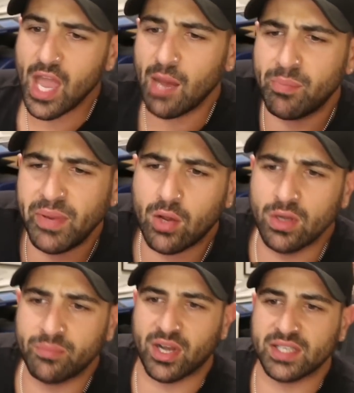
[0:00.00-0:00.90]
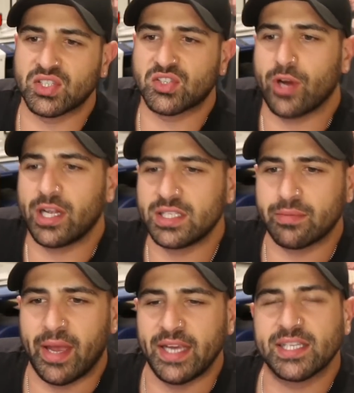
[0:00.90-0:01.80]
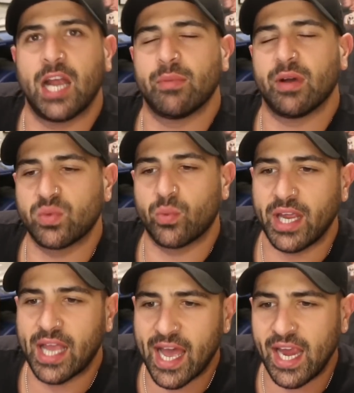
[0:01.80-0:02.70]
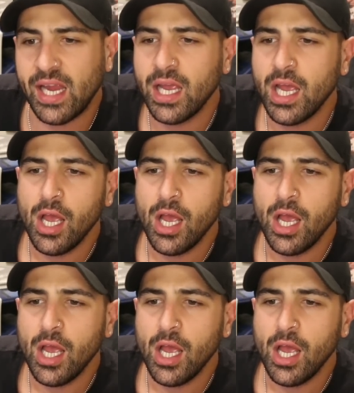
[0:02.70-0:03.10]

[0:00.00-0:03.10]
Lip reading: But Bitcoin price is struggling to maintain above 20K